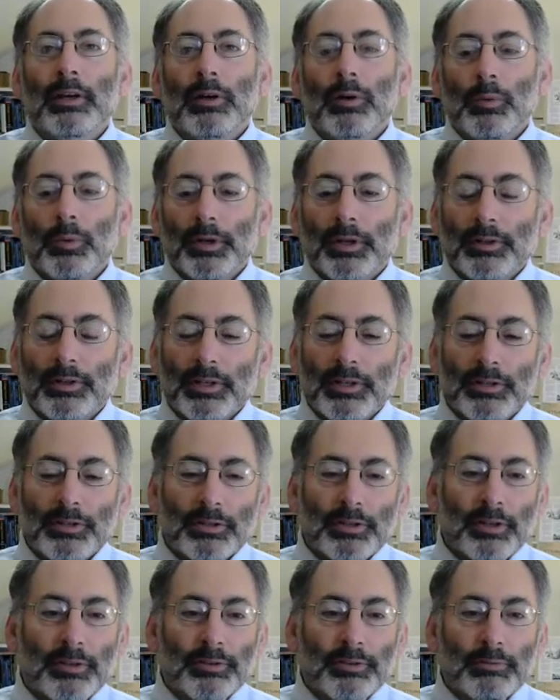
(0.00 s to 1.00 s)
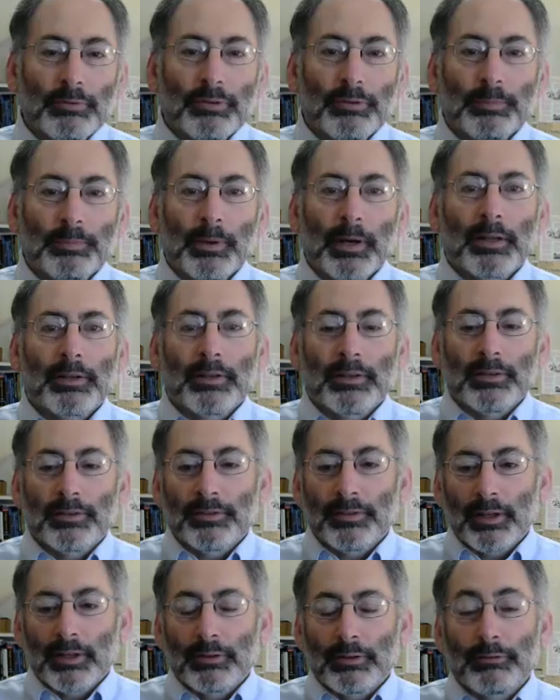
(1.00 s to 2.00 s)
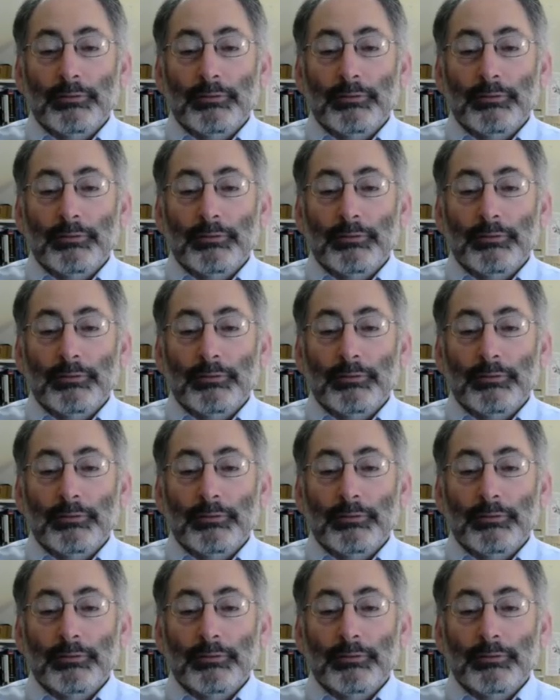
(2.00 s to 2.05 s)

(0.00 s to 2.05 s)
when a teacher doesn't respond inside the